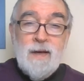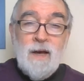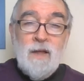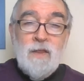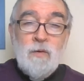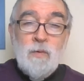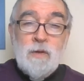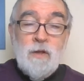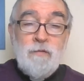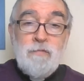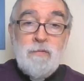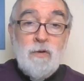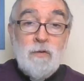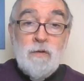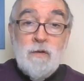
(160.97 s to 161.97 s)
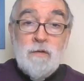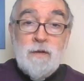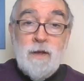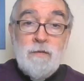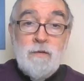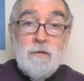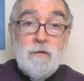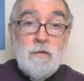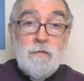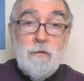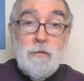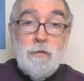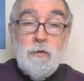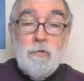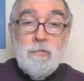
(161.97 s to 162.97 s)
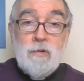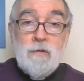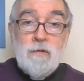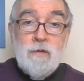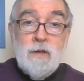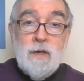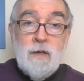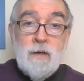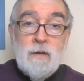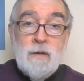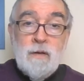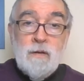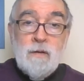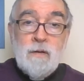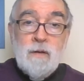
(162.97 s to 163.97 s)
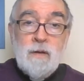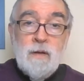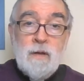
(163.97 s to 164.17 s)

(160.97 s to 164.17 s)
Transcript: and there were different understandings of authority and